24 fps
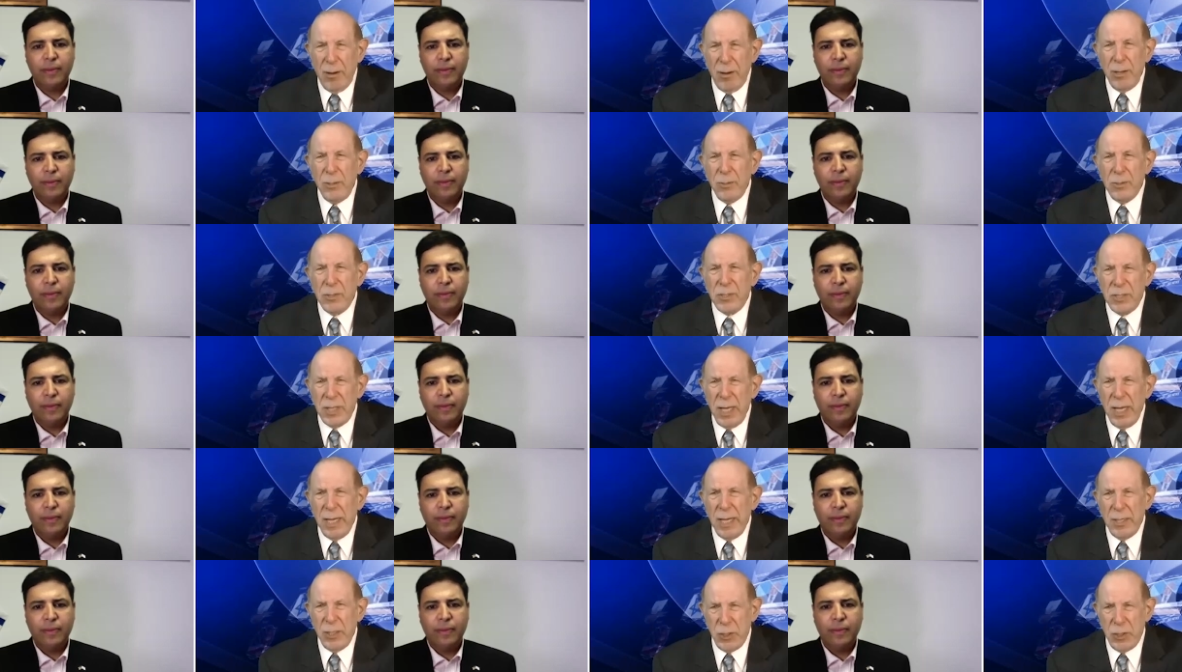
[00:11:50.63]
Speaker 1: Are you
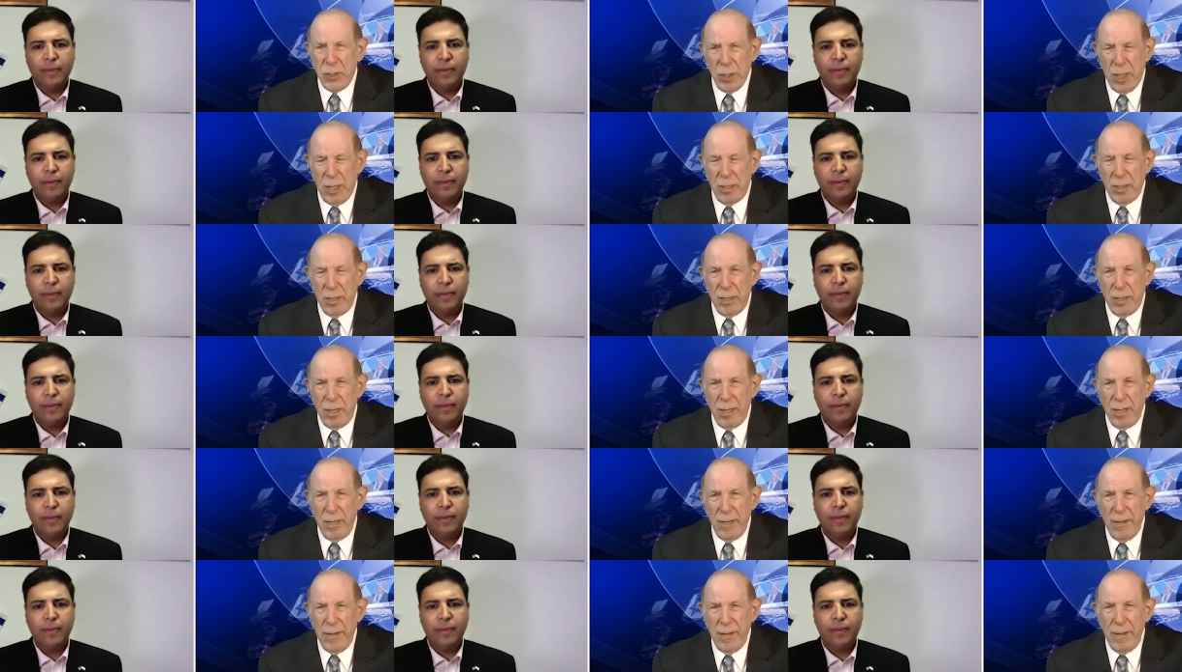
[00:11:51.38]
saying,
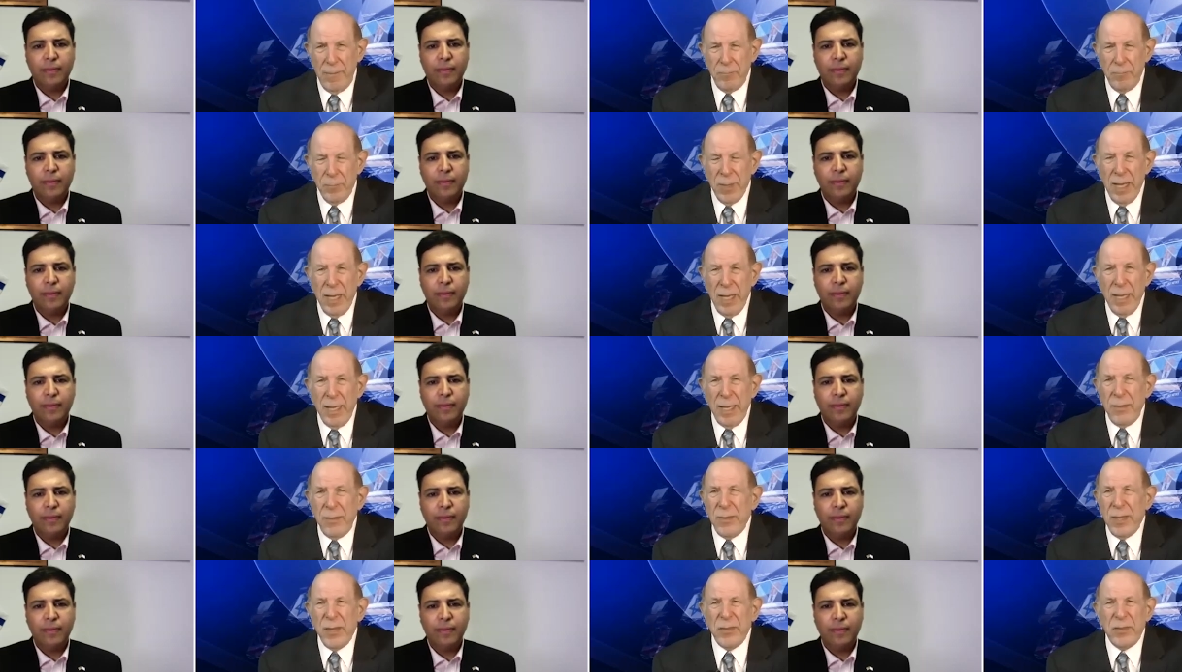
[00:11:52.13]
Shahar,
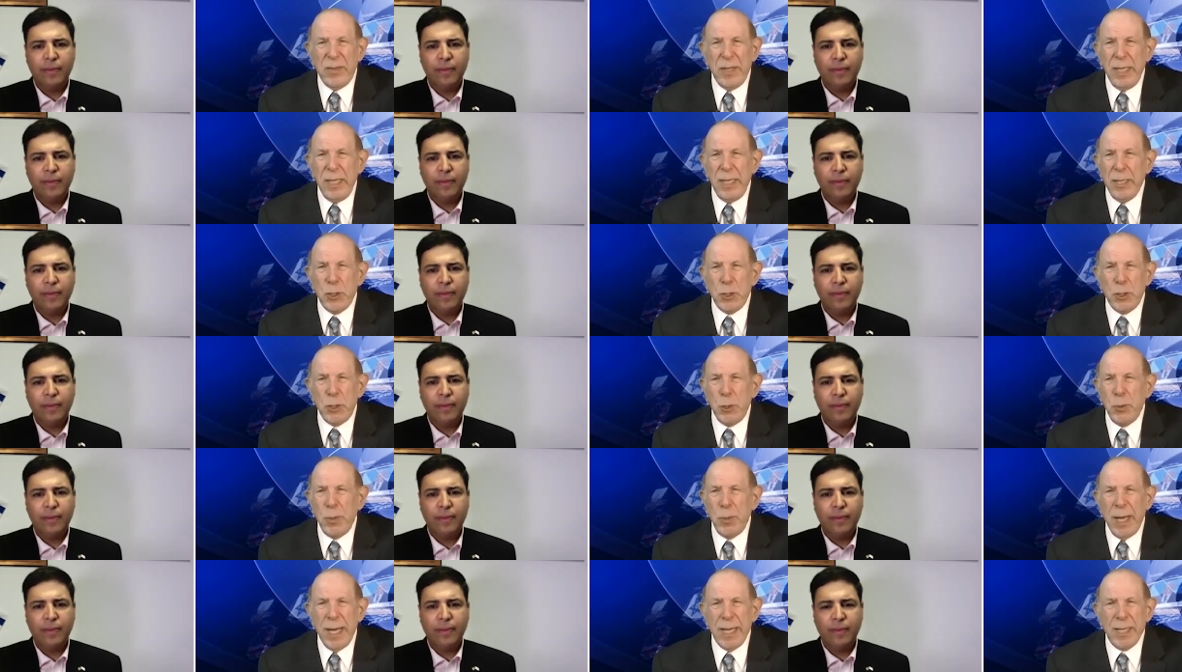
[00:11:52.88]
that the
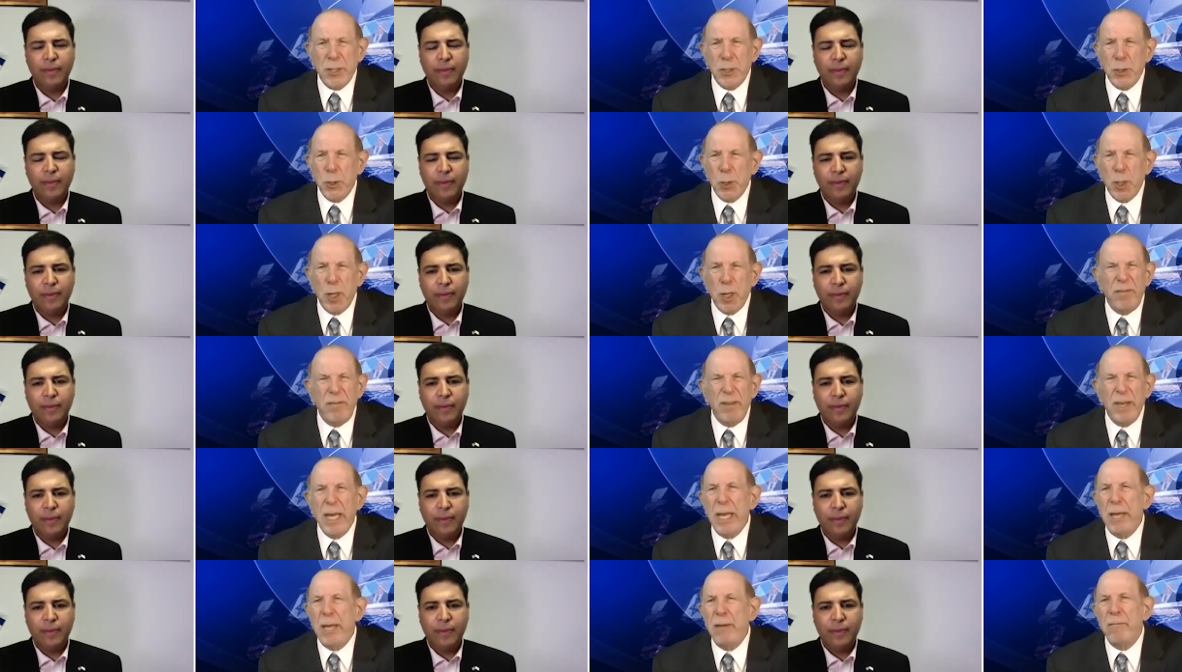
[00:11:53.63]
issue has sort
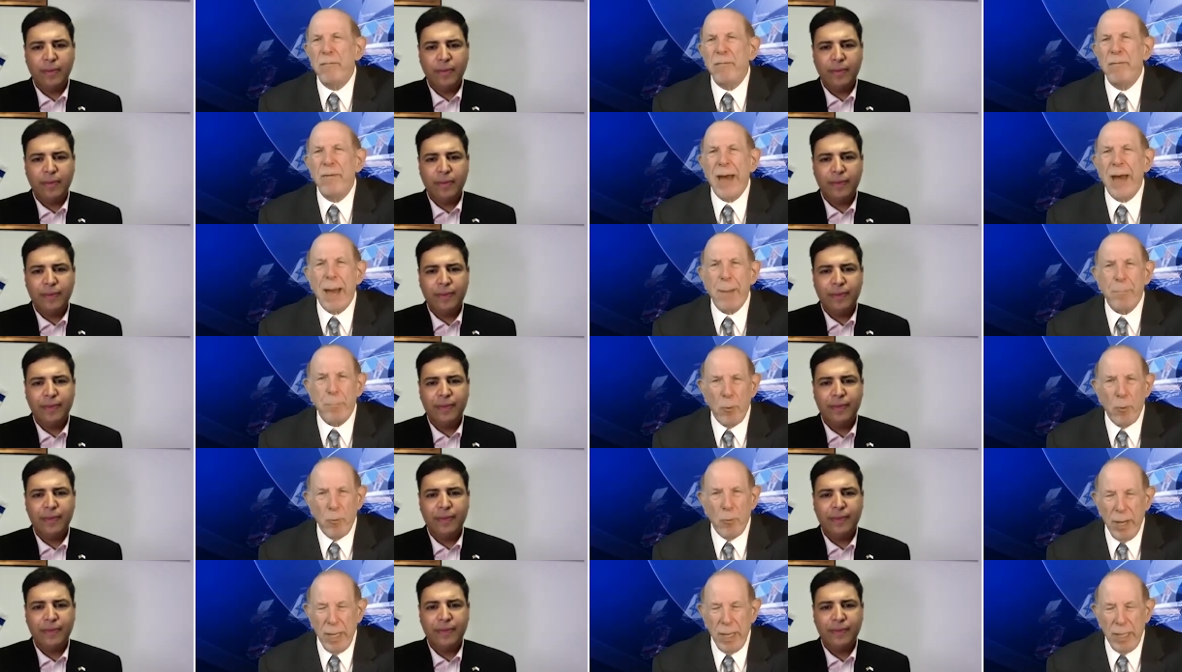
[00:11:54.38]
of
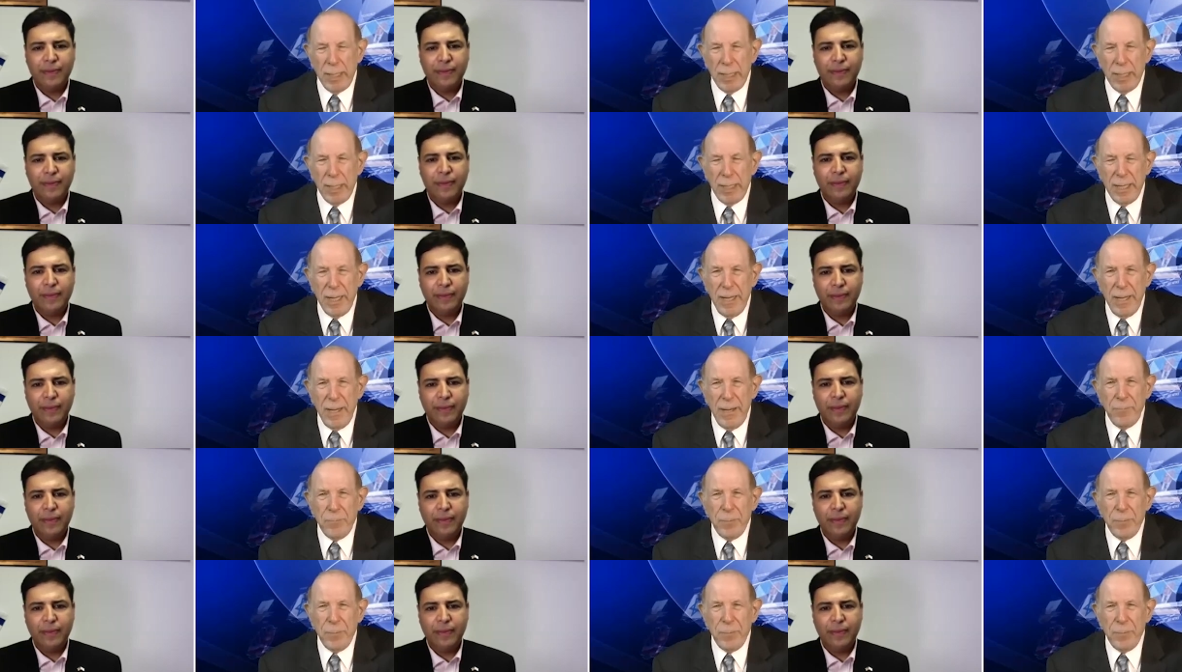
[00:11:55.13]
evaporated